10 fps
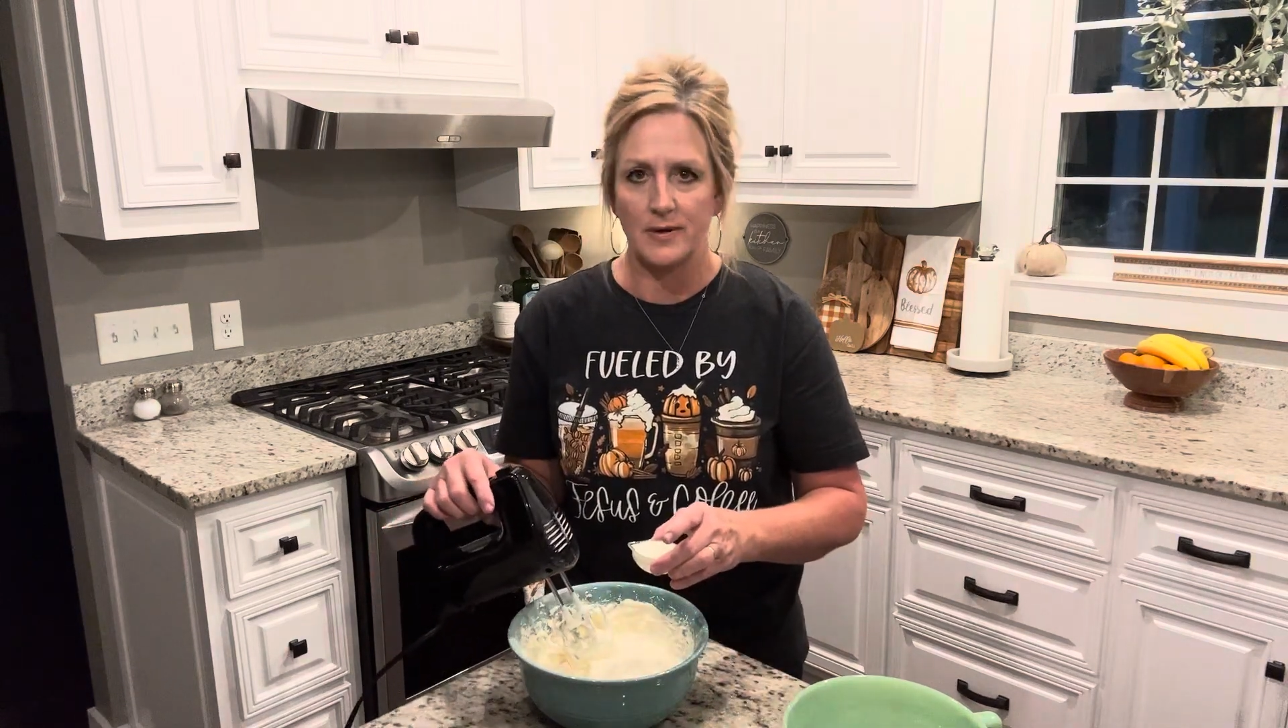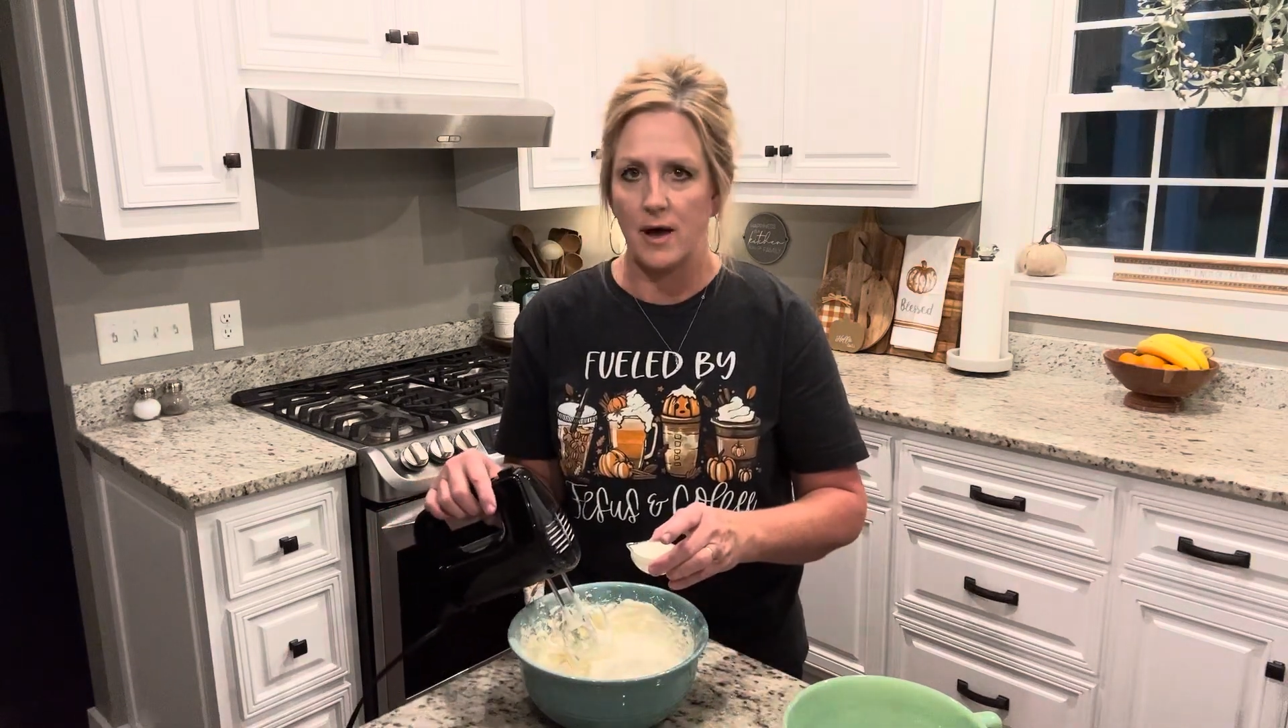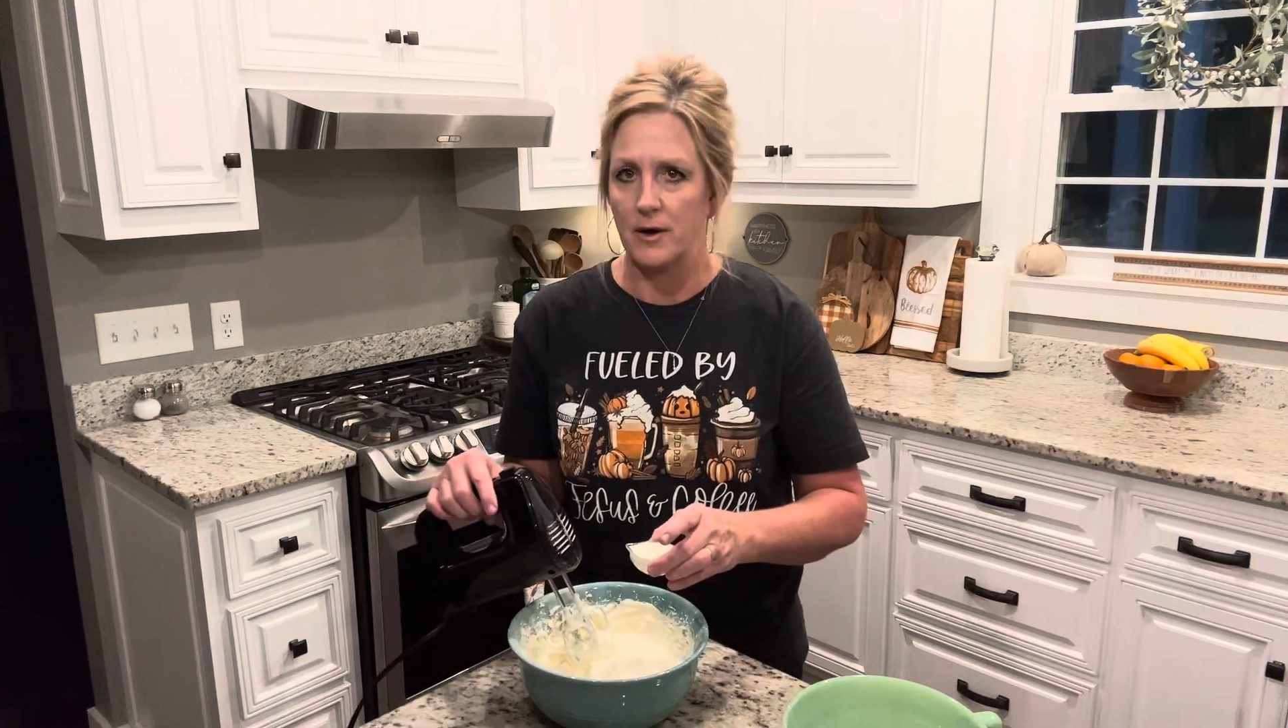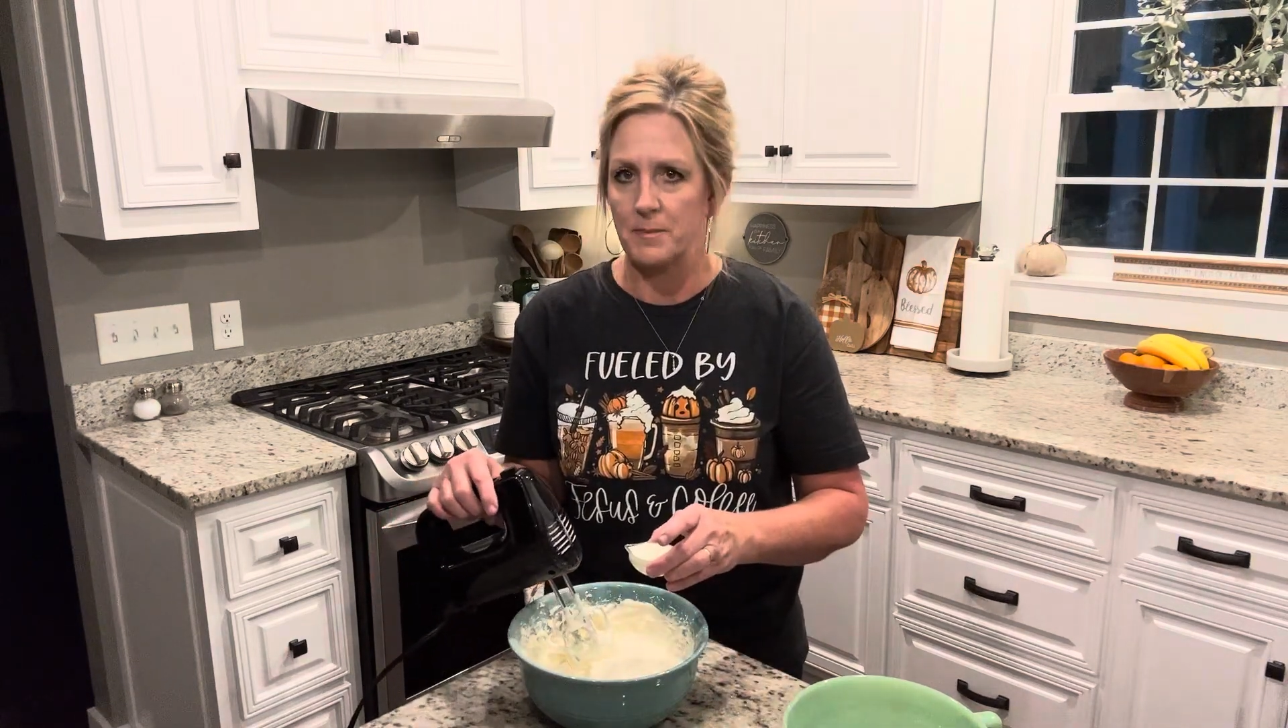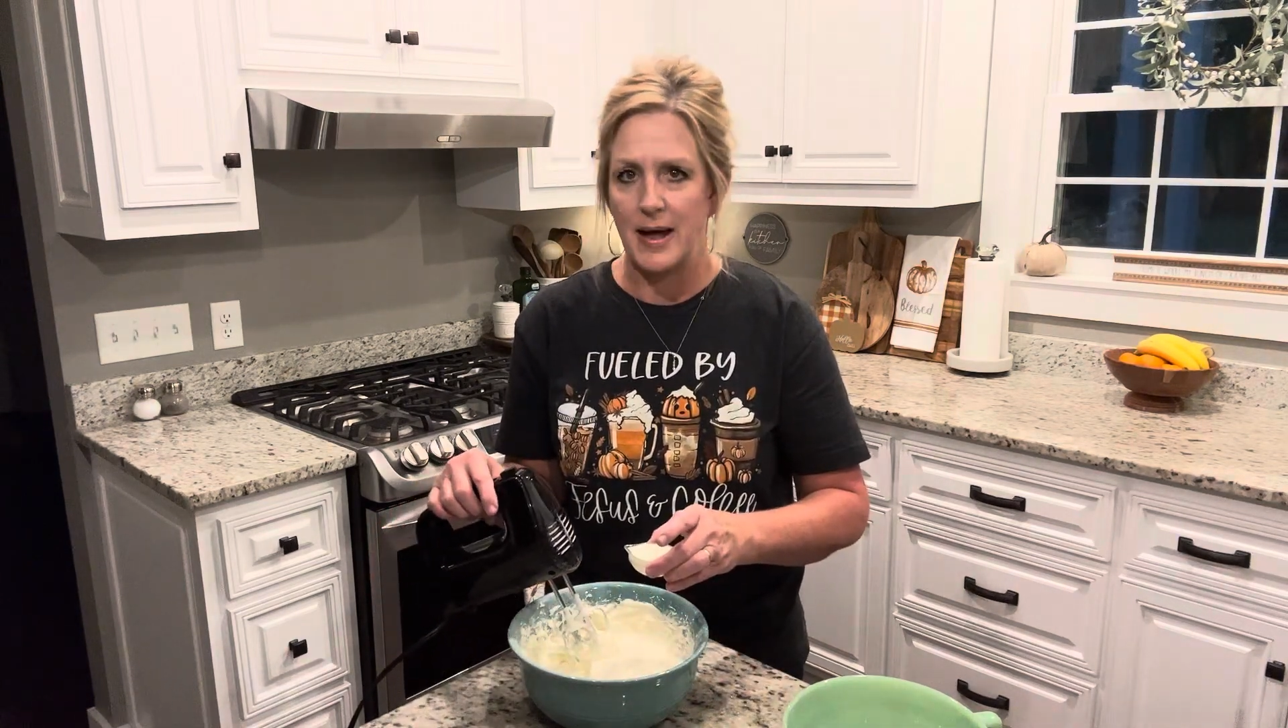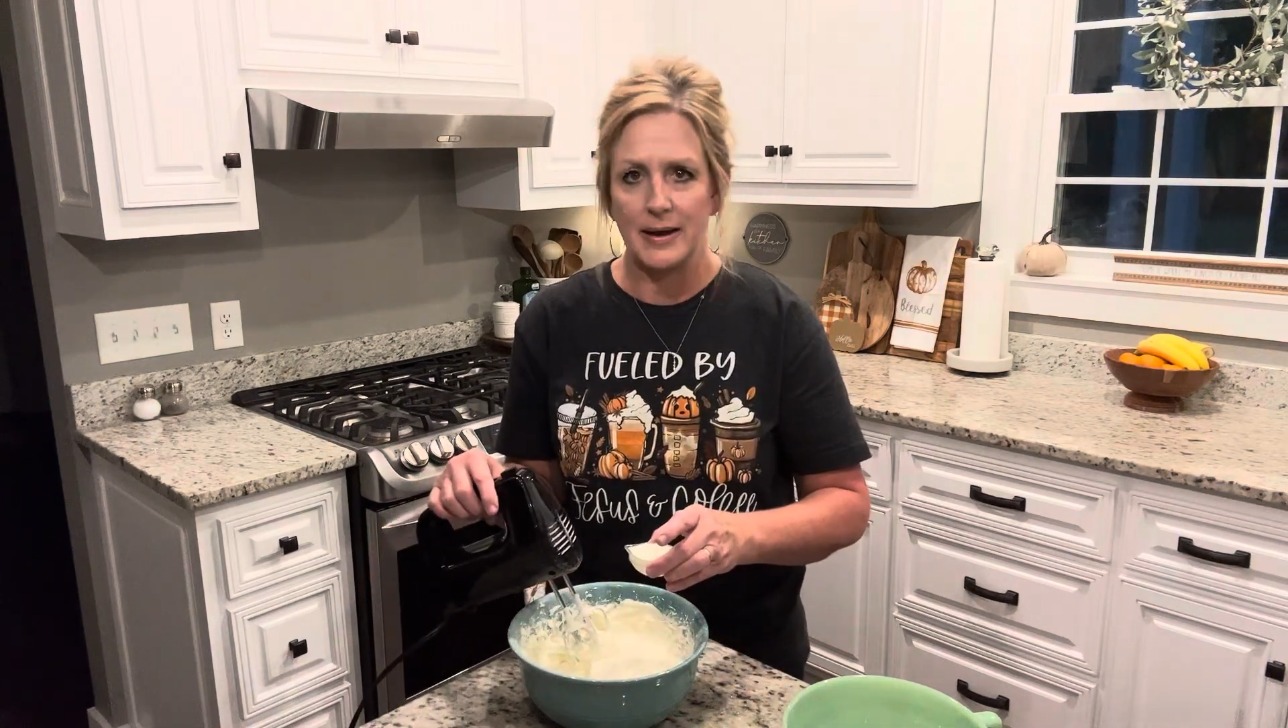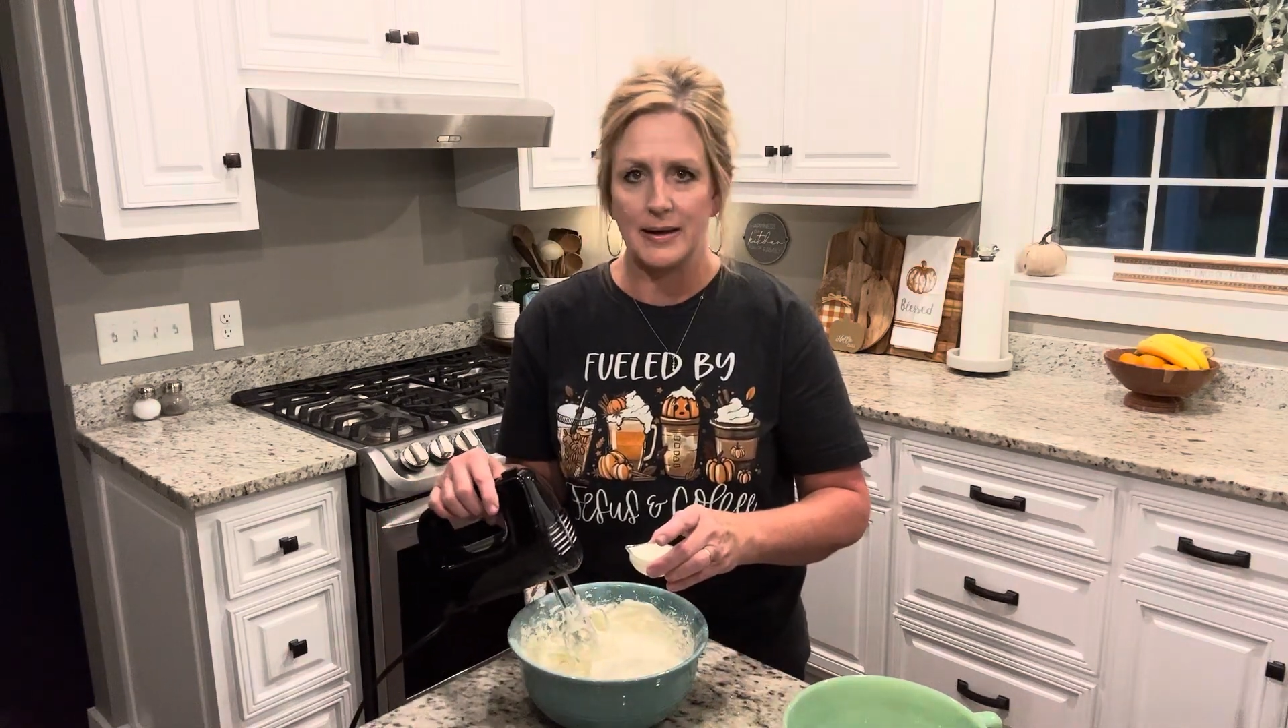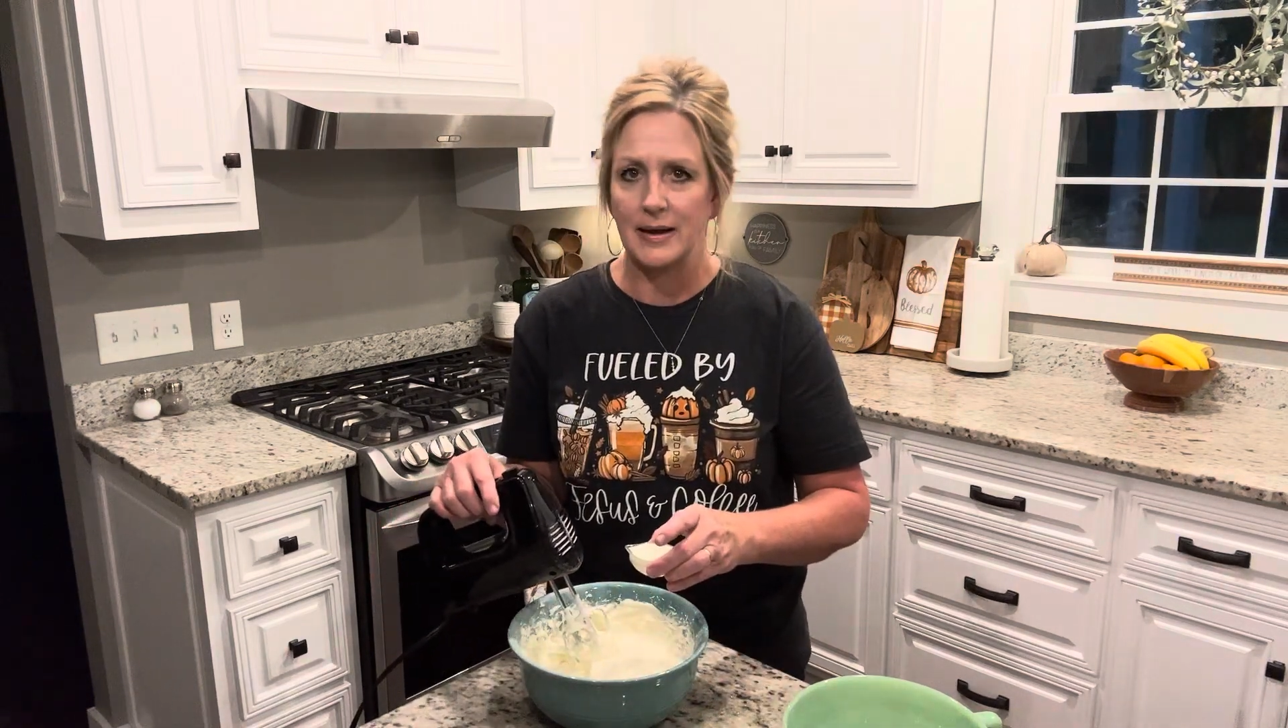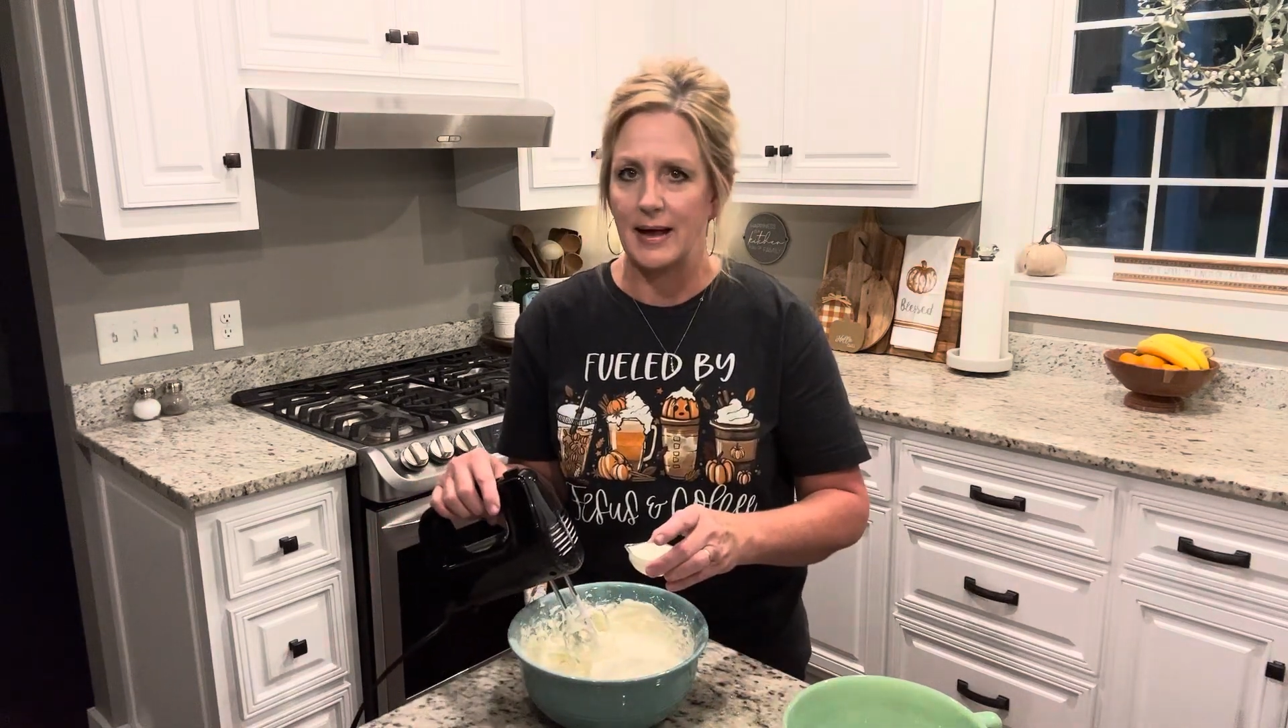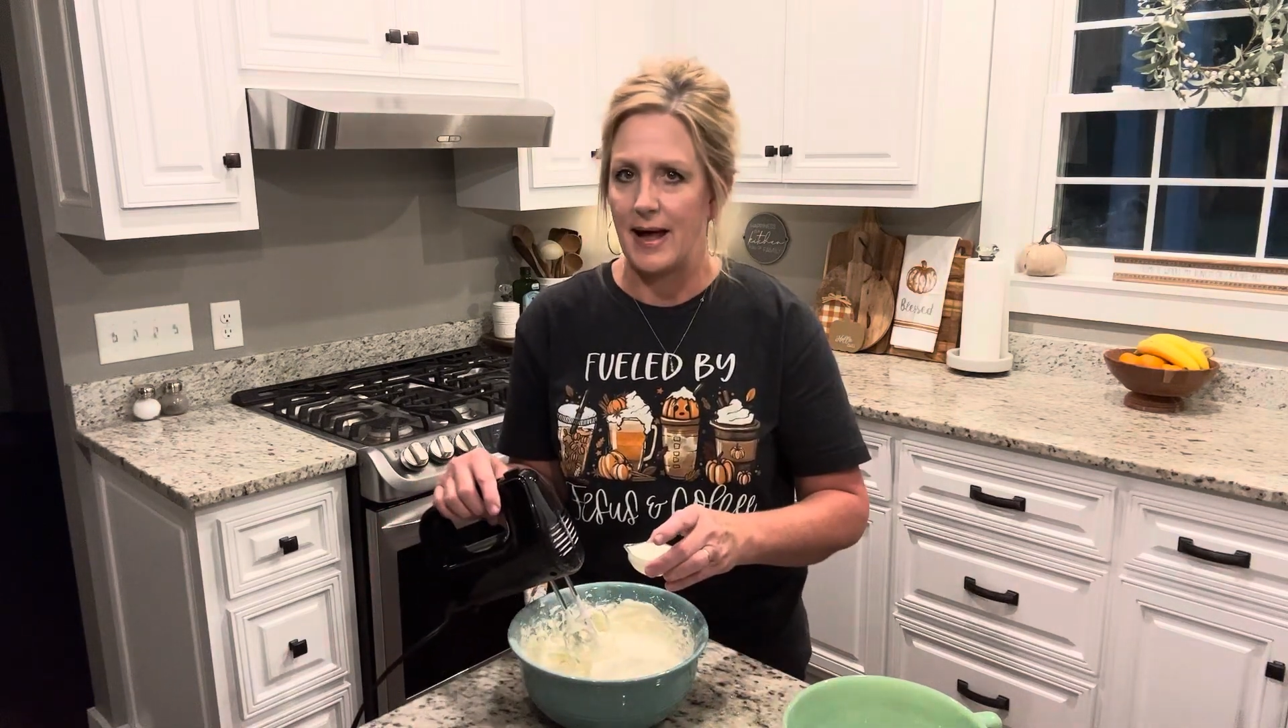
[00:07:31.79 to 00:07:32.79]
automatically